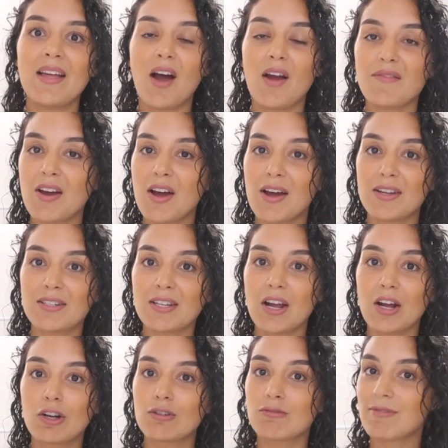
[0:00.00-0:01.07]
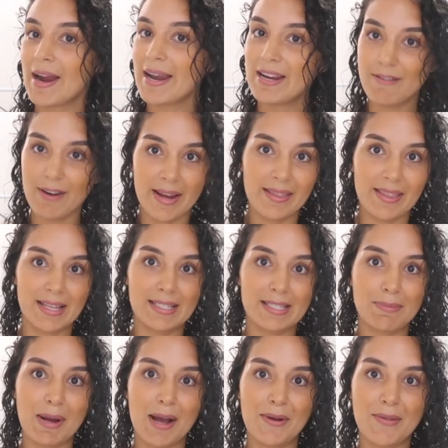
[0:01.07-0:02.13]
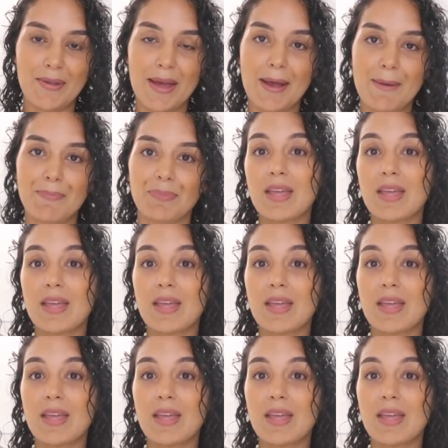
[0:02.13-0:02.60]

I've heard great, great things about them.